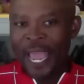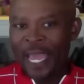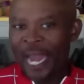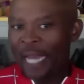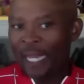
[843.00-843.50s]

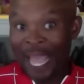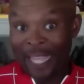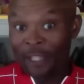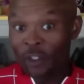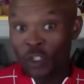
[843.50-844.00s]
And I
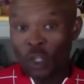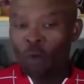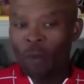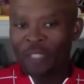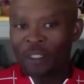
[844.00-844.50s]
like it
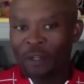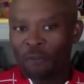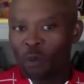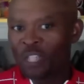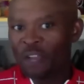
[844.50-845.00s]
so much. Of
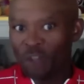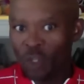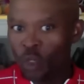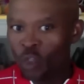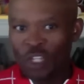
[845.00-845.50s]
course, I've
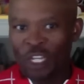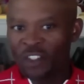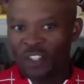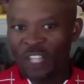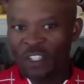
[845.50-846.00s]
used it
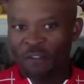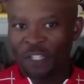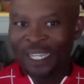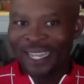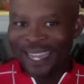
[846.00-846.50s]
extensively.